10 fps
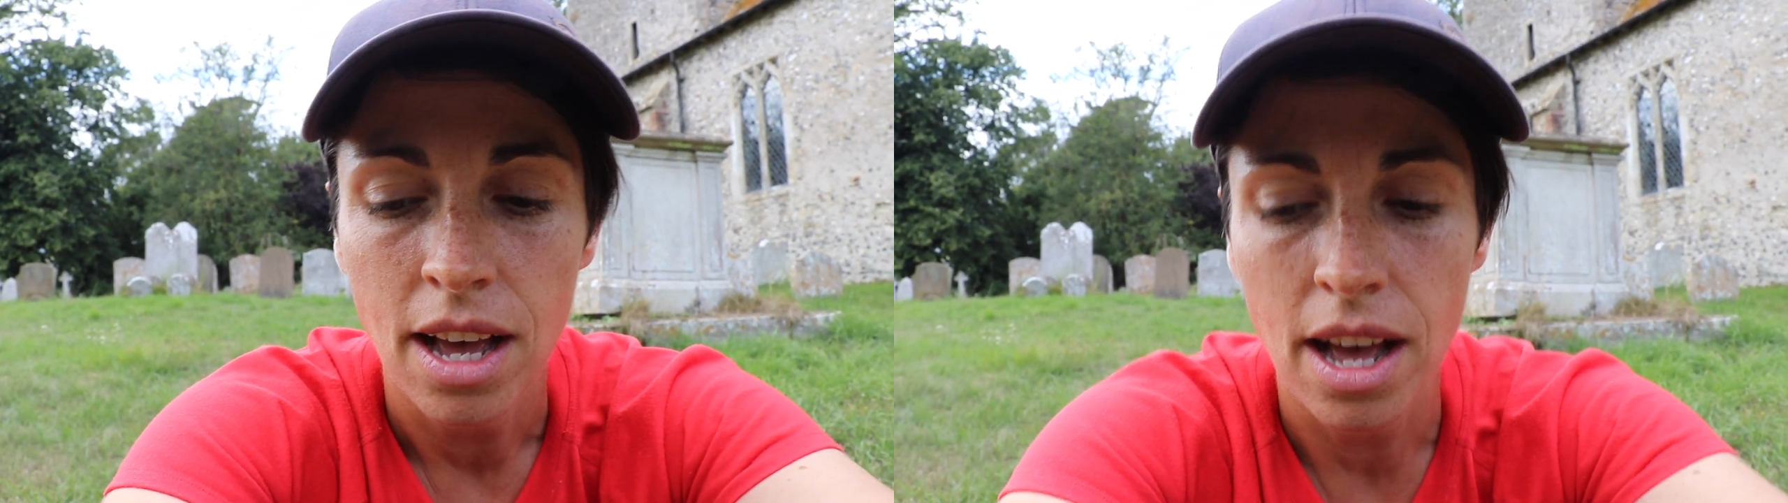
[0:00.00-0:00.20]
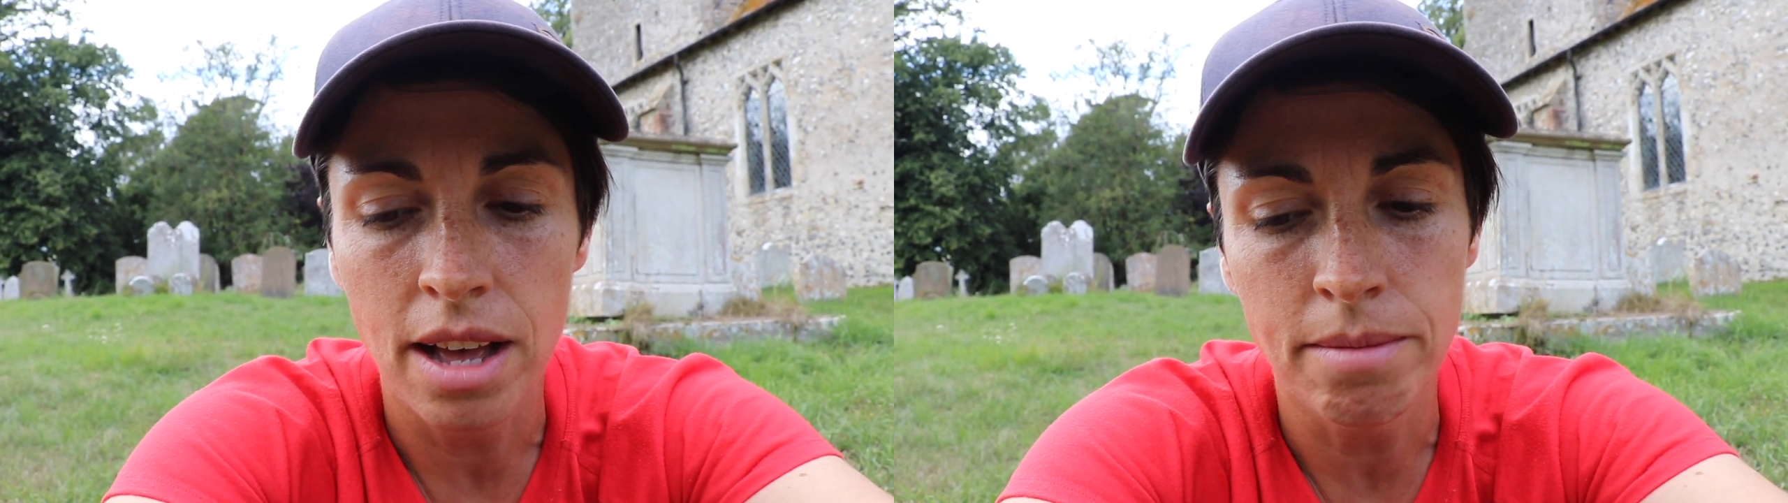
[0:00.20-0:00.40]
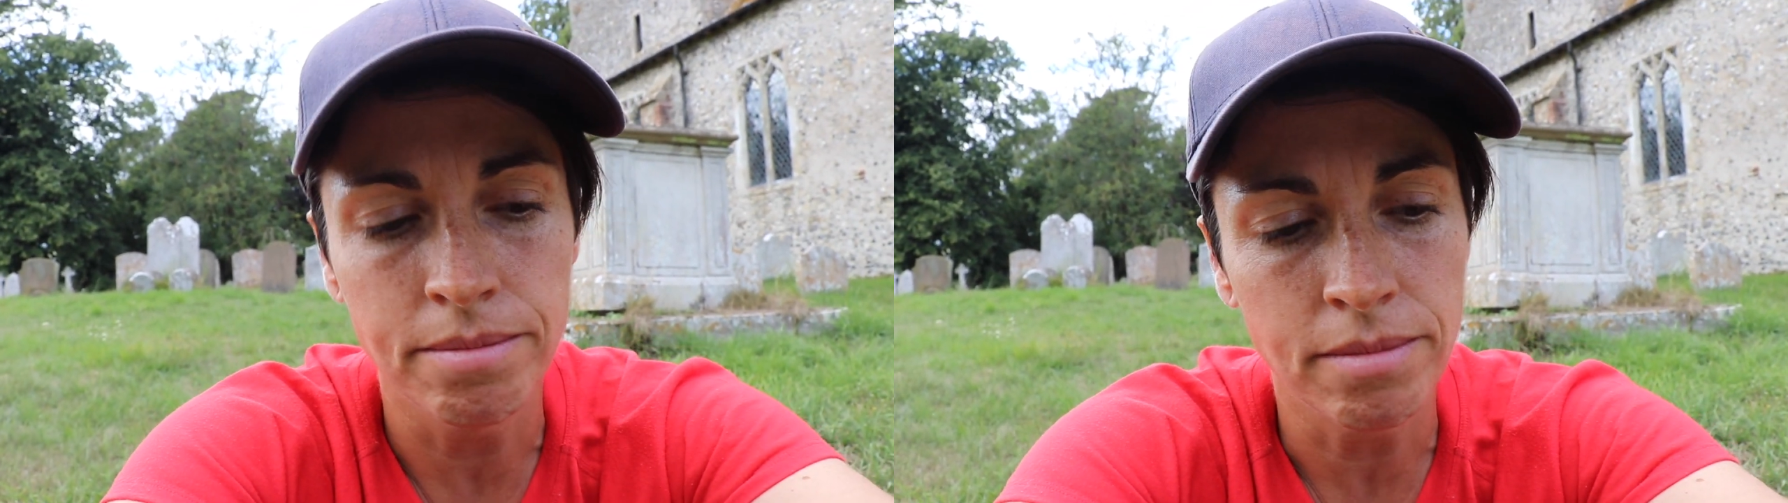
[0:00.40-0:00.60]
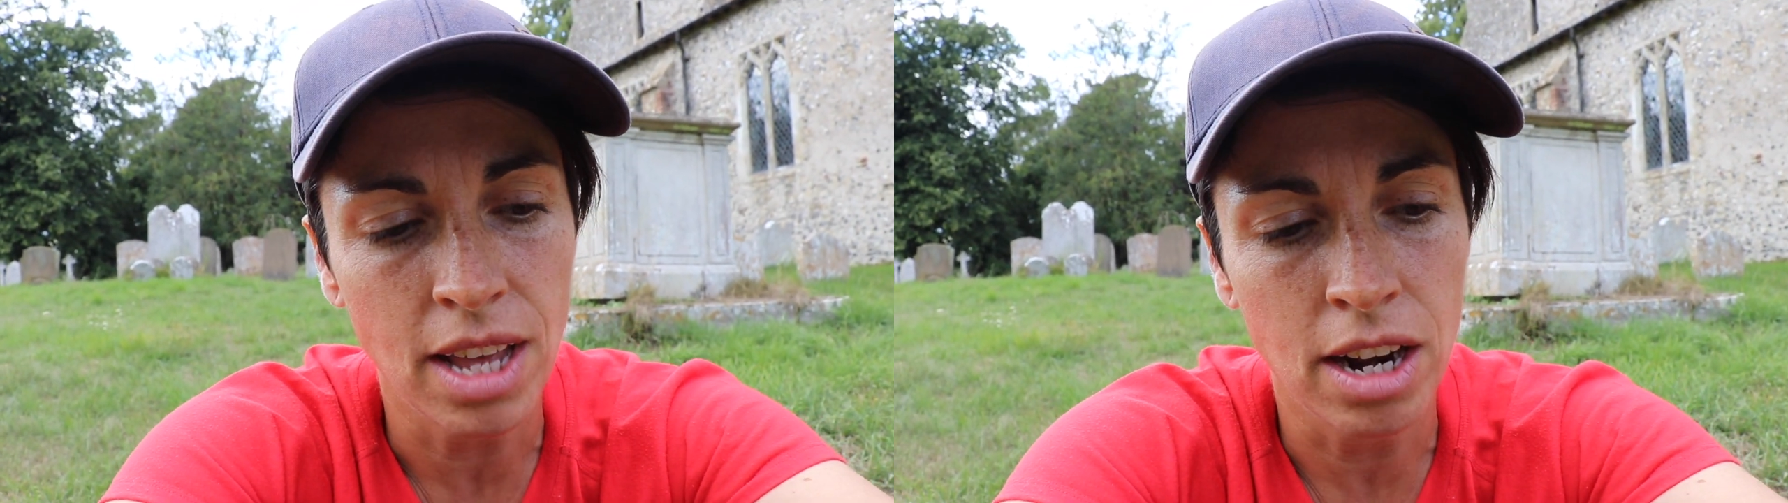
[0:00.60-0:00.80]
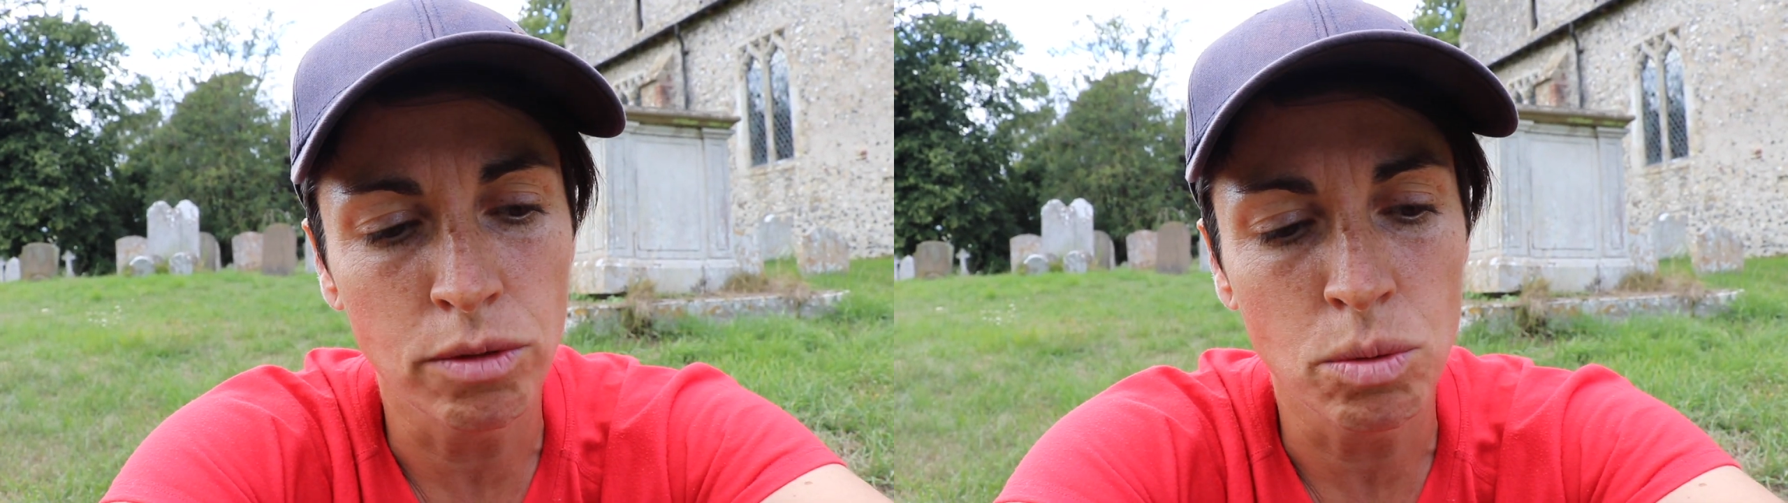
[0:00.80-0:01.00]
um,
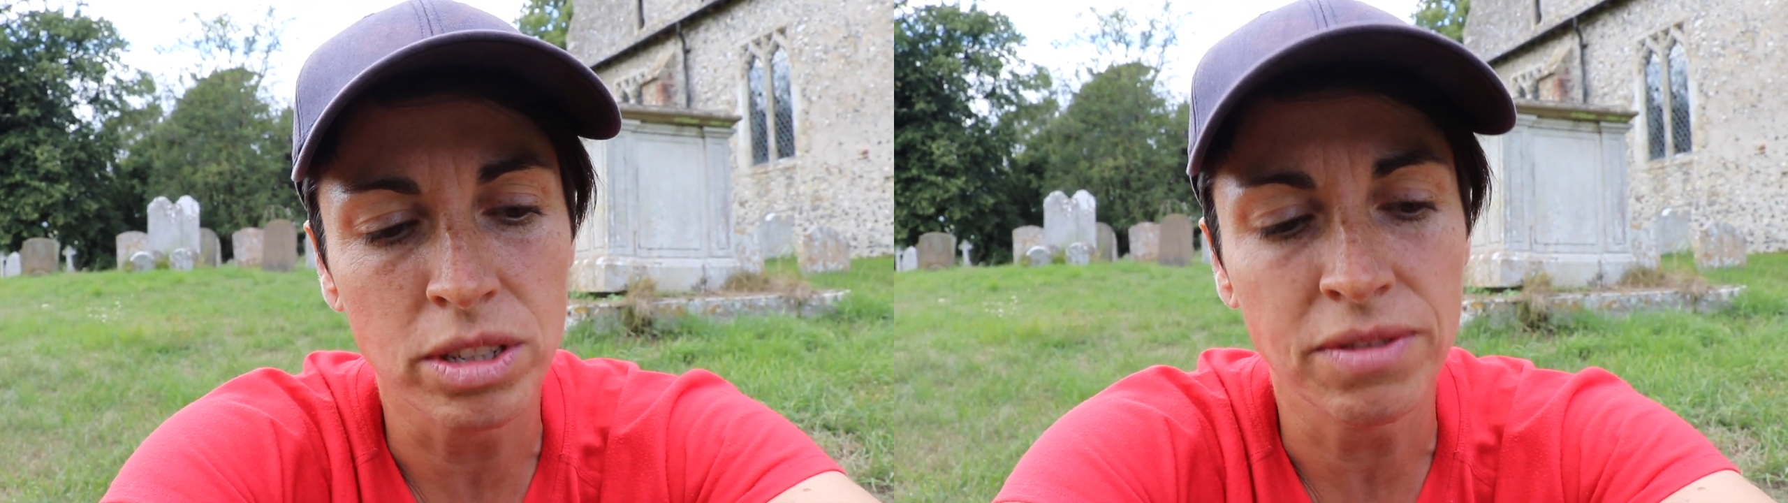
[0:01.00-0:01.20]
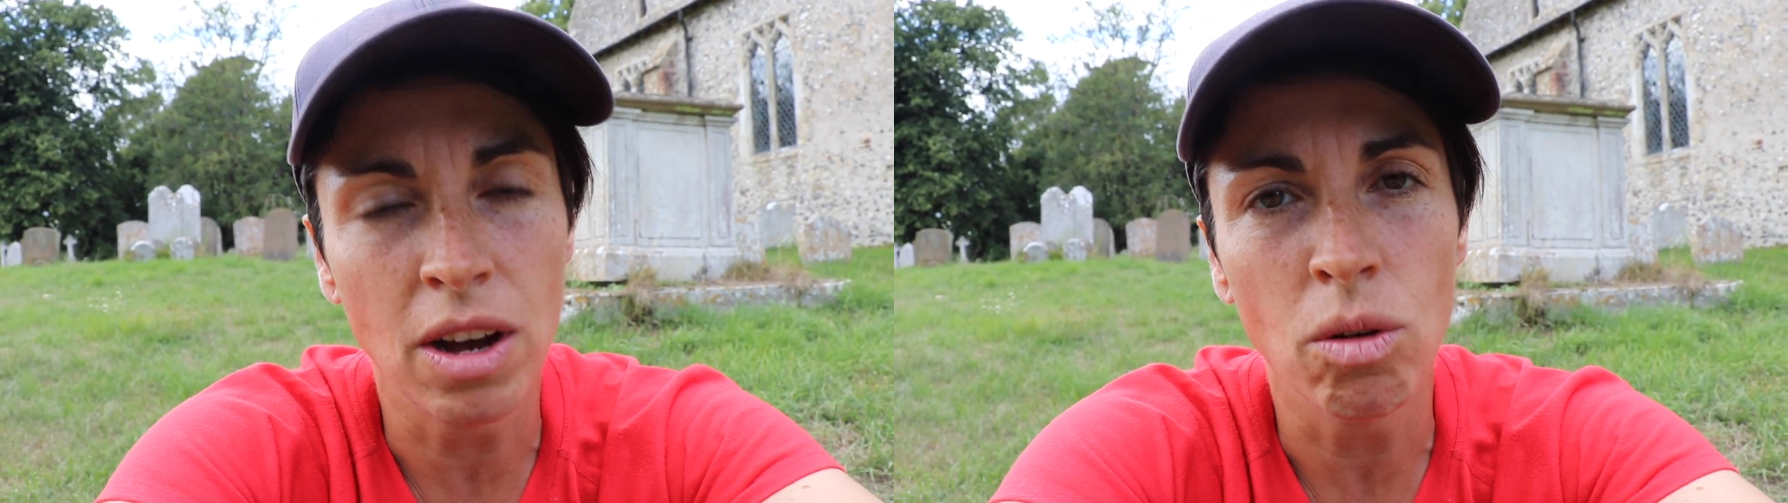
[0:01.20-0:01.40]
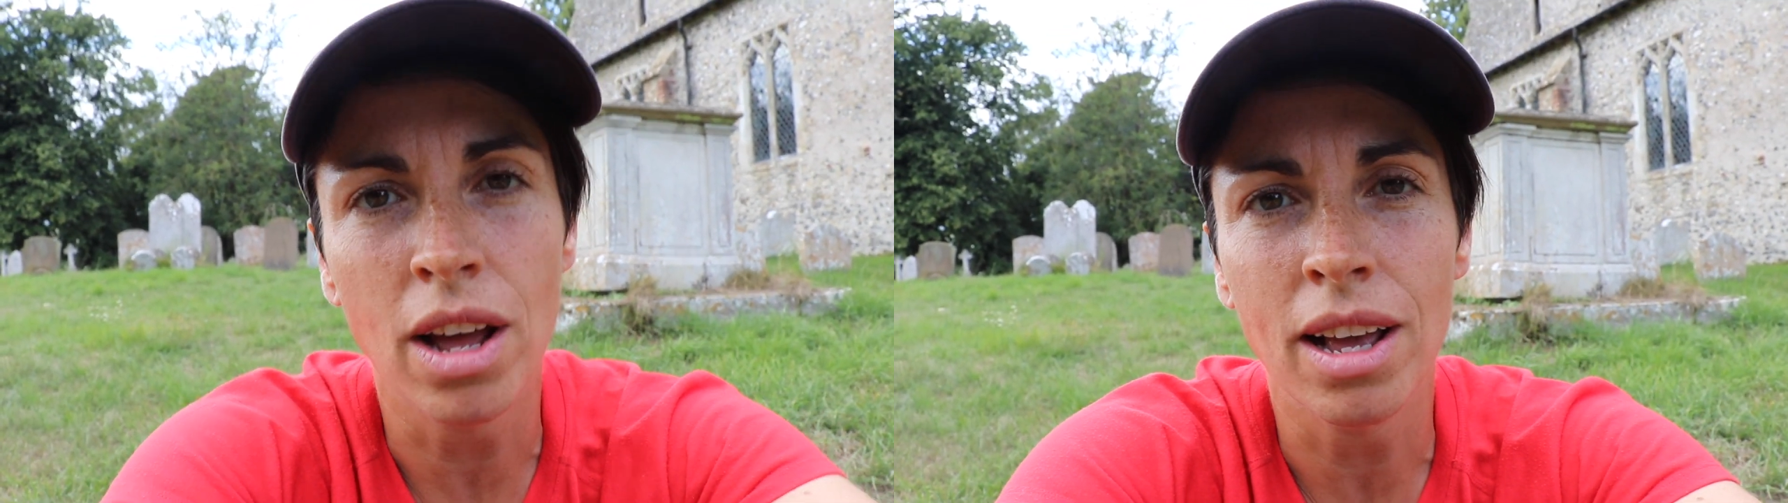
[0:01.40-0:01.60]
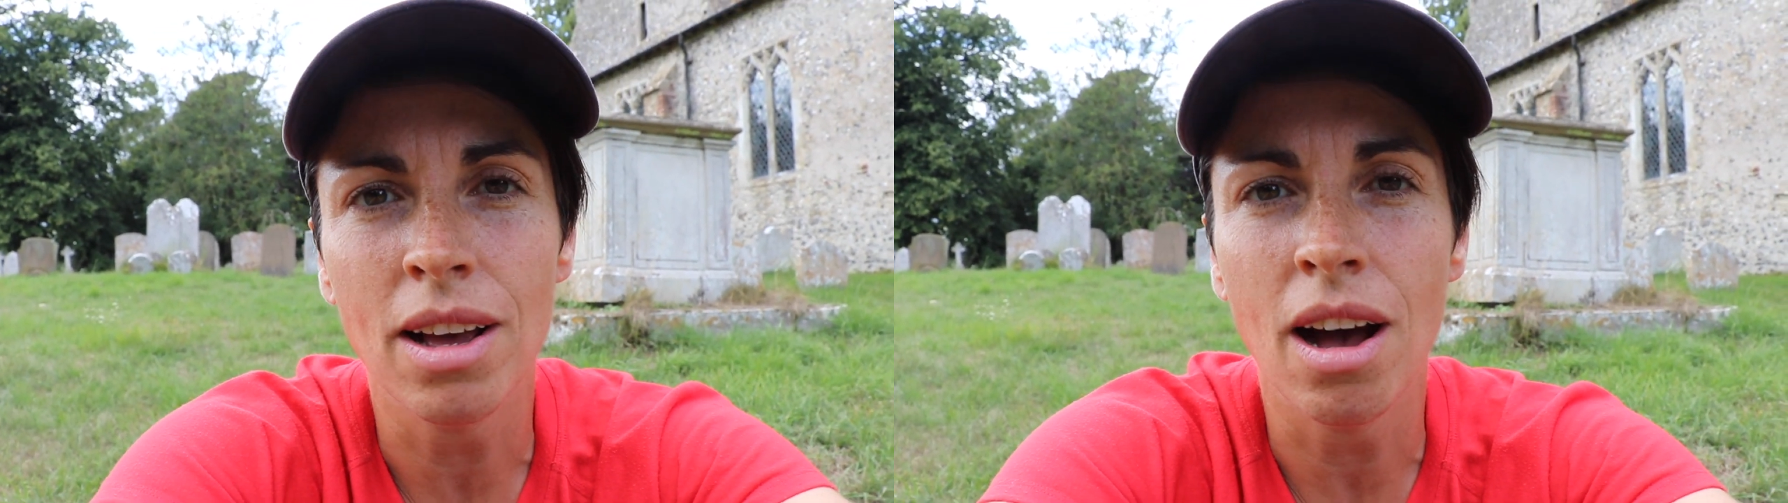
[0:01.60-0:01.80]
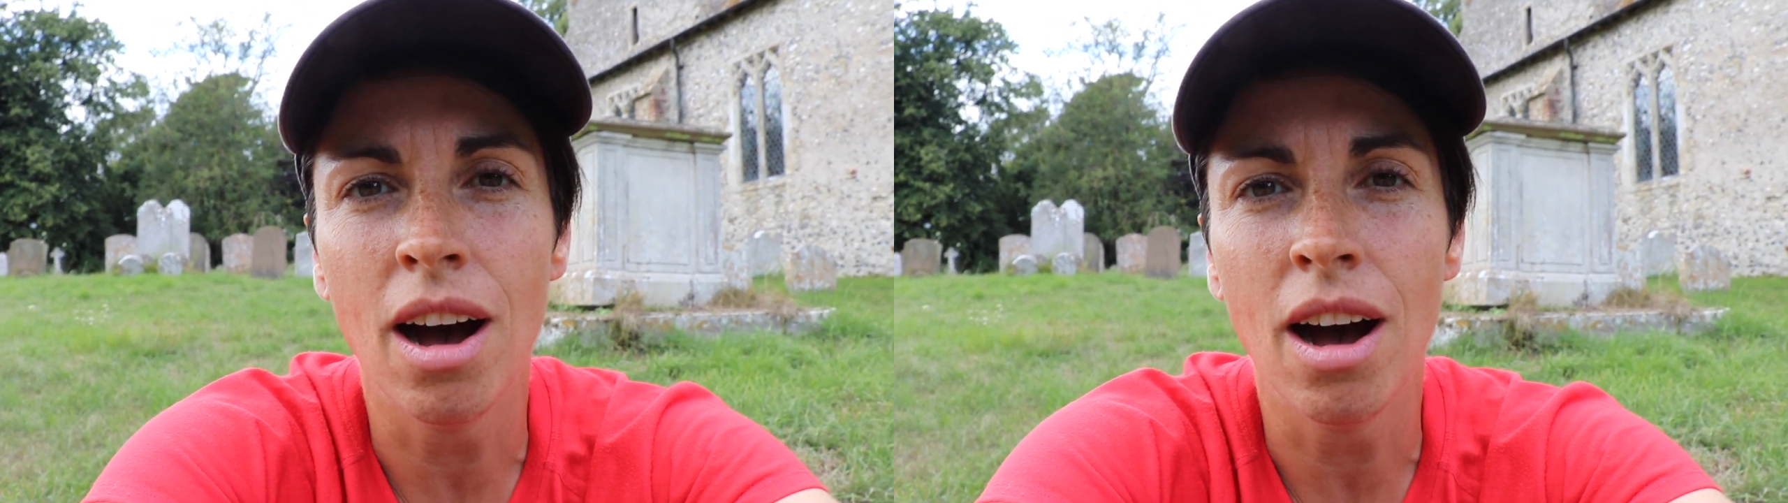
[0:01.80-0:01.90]
and I've always felt like